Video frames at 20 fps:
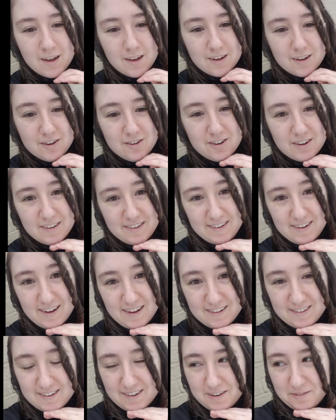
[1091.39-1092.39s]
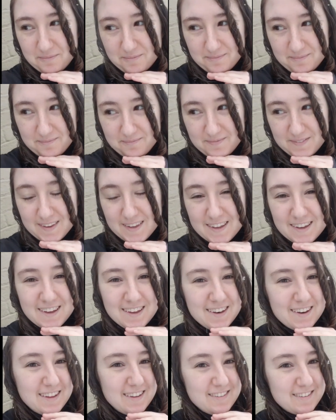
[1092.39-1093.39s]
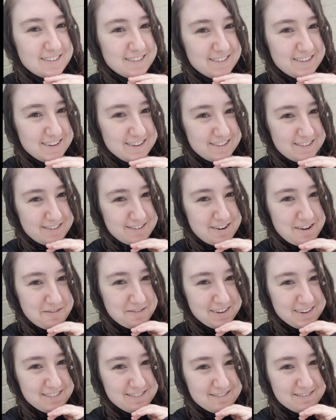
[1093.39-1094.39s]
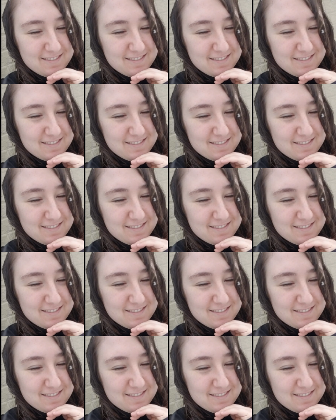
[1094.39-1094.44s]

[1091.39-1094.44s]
Just a heads up, it is indeed snowing.